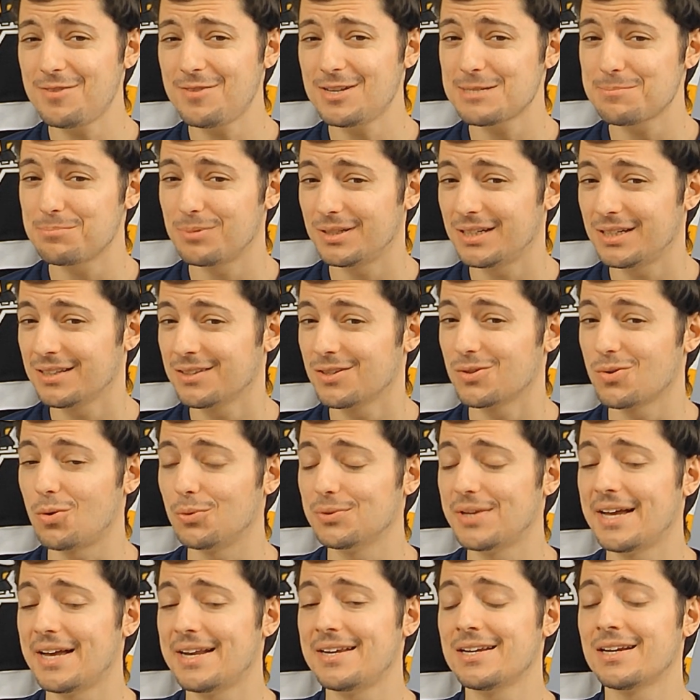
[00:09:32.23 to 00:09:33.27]
been splitting the
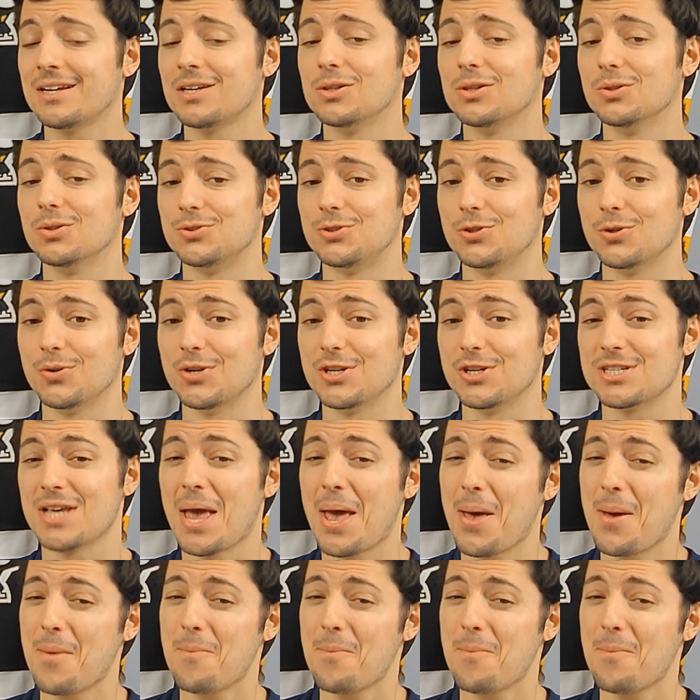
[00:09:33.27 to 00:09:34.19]
goaltending duties